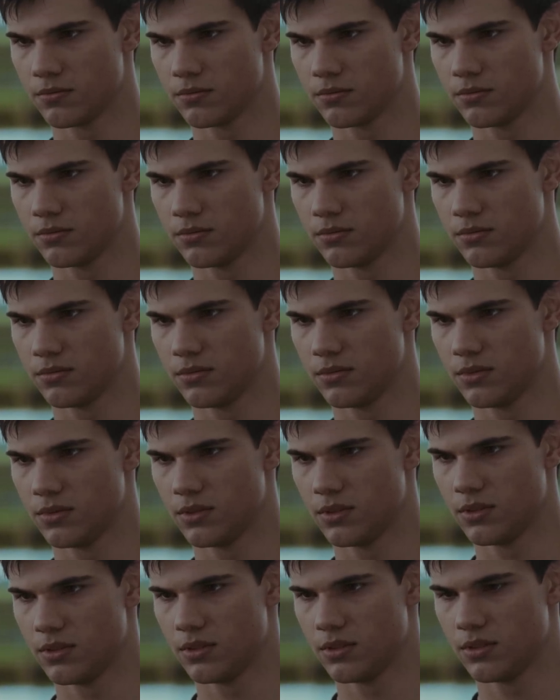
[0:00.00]

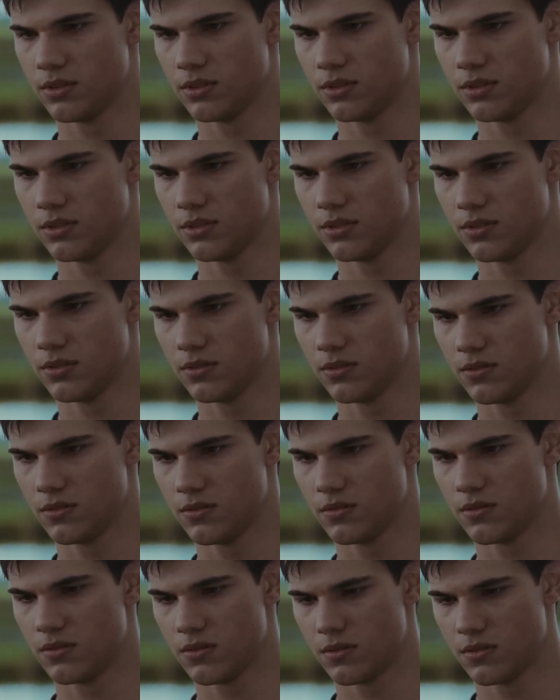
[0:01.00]

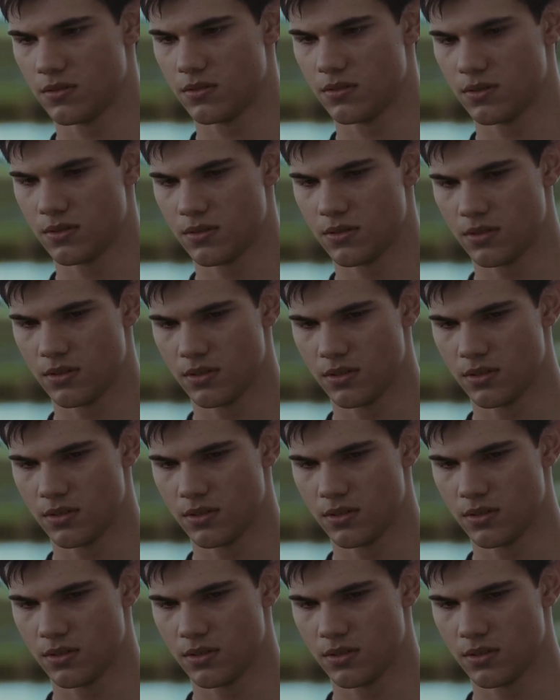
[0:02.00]
No one is speaking in this clip.